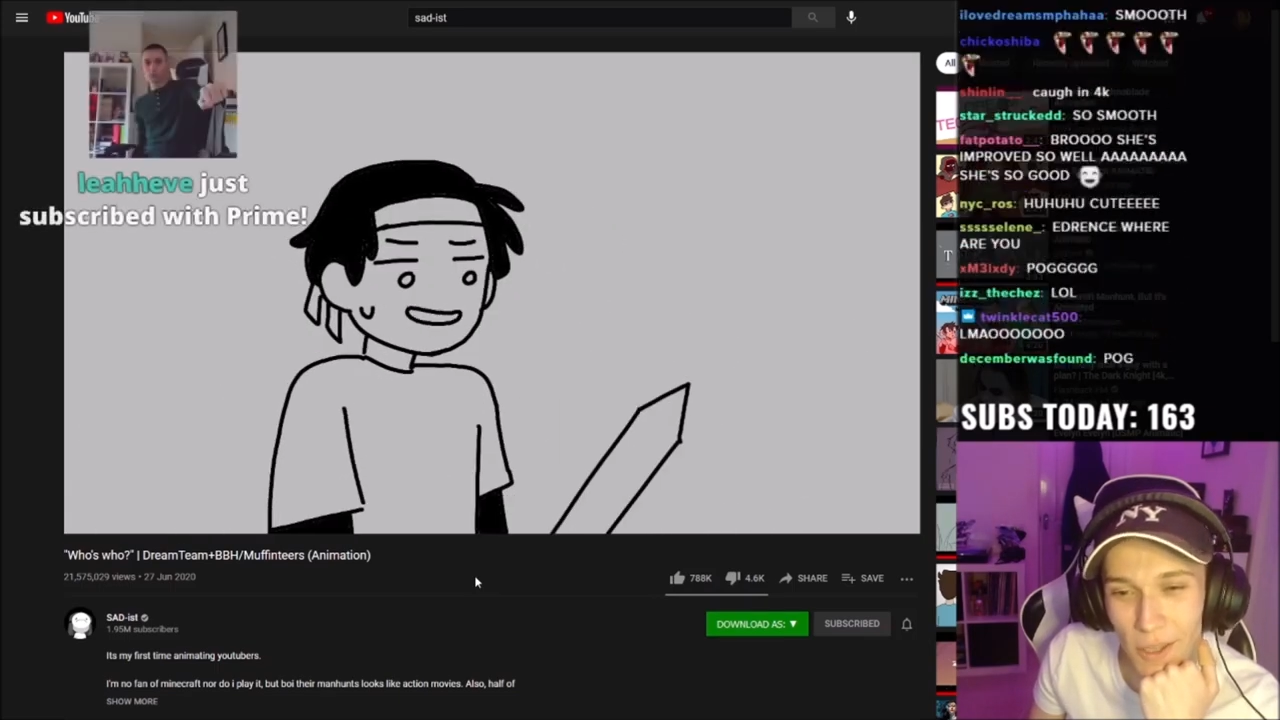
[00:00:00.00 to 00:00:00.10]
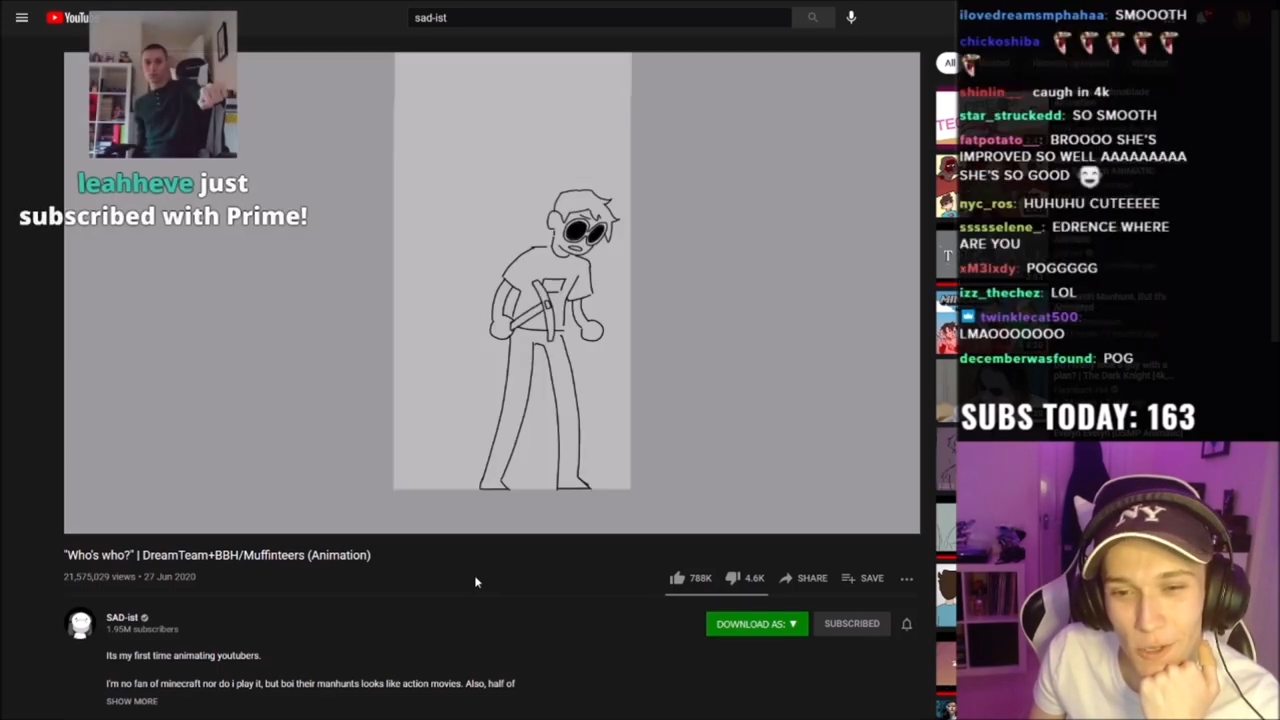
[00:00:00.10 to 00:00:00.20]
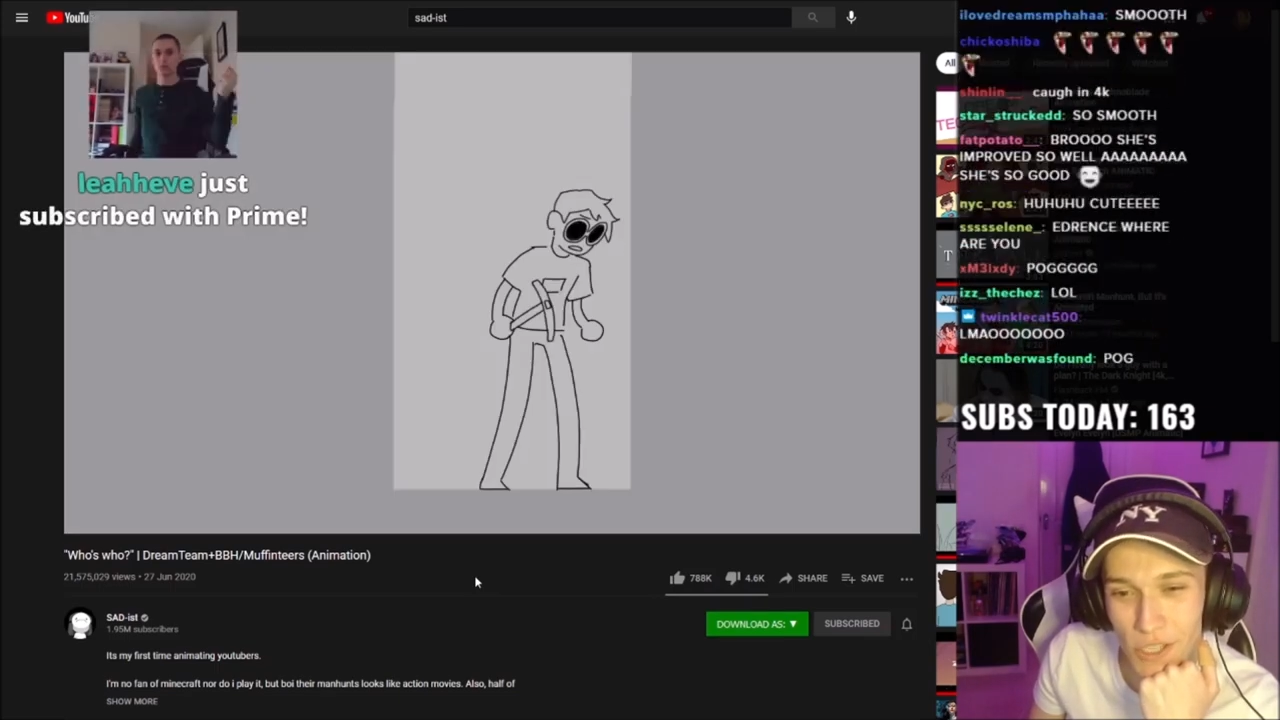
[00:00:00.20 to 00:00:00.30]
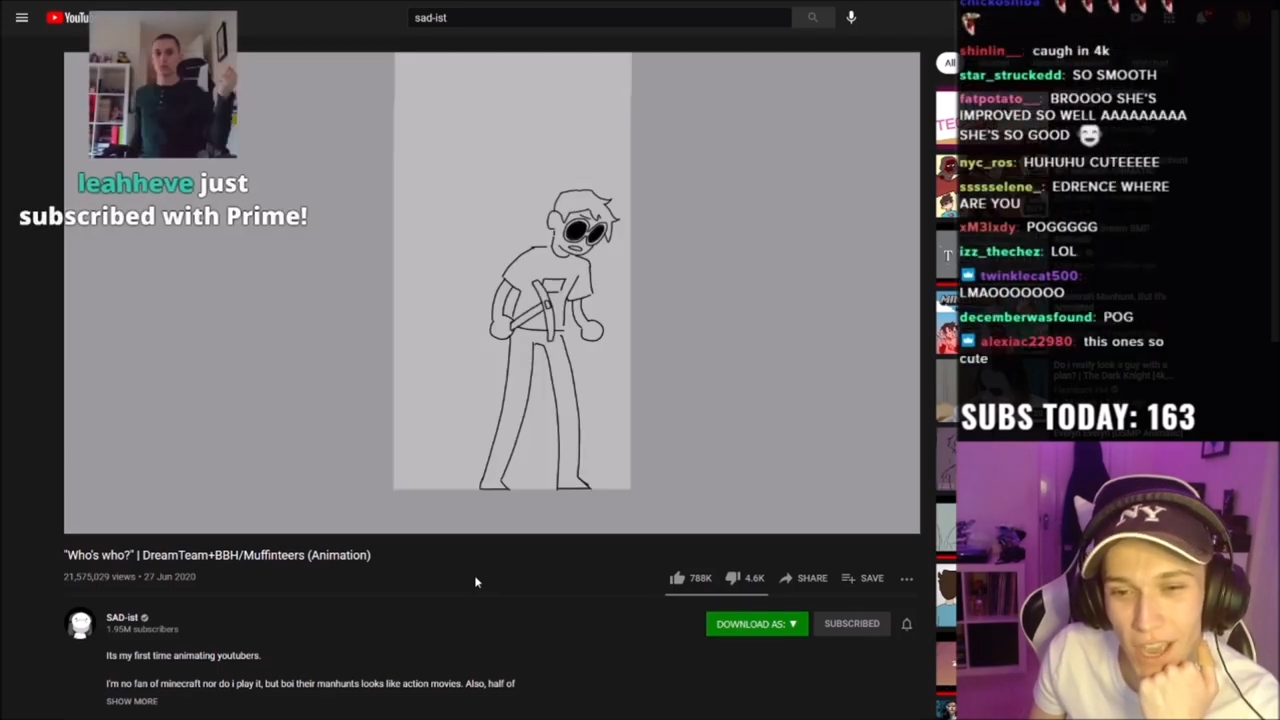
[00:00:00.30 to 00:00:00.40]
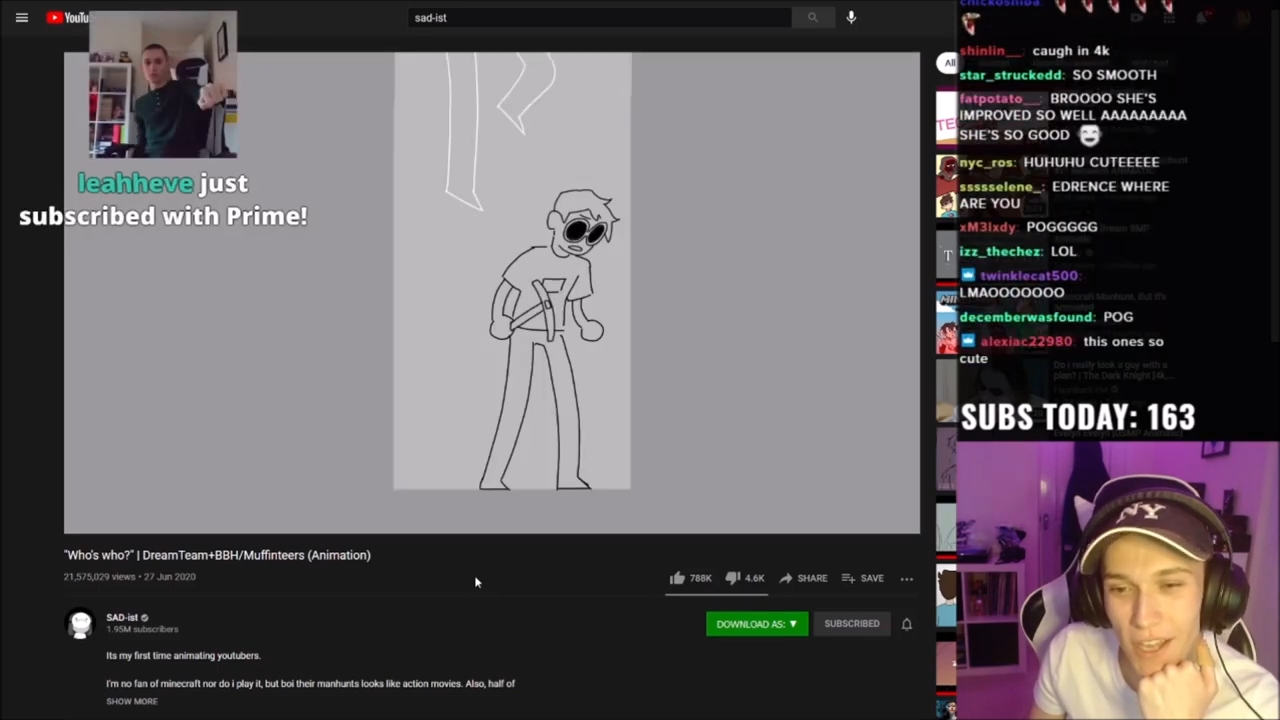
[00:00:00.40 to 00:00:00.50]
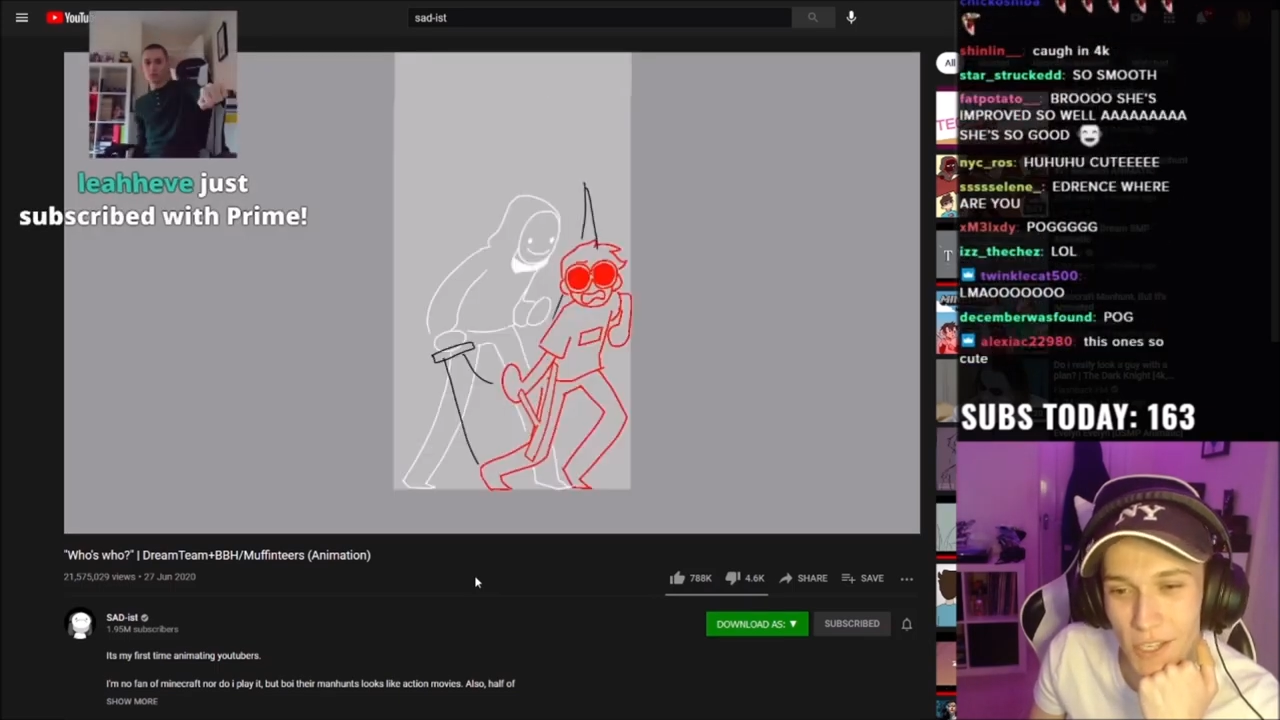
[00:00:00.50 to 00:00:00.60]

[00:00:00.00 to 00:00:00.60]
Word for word: I guess.